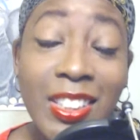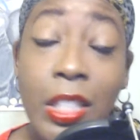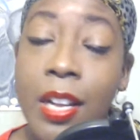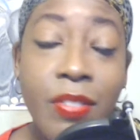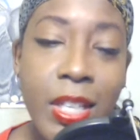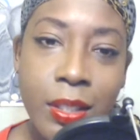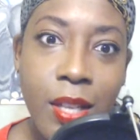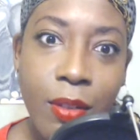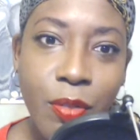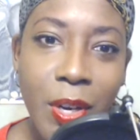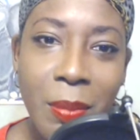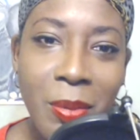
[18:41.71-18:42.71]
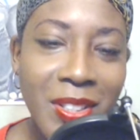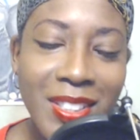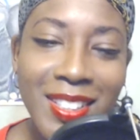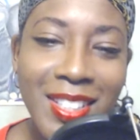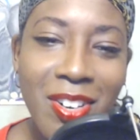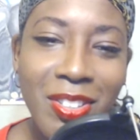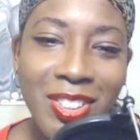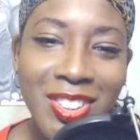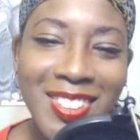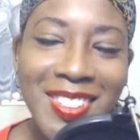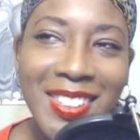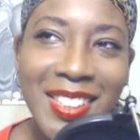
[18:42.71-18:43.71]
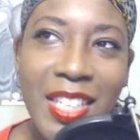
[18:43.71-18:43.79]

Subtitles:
that's not funny, but it's just,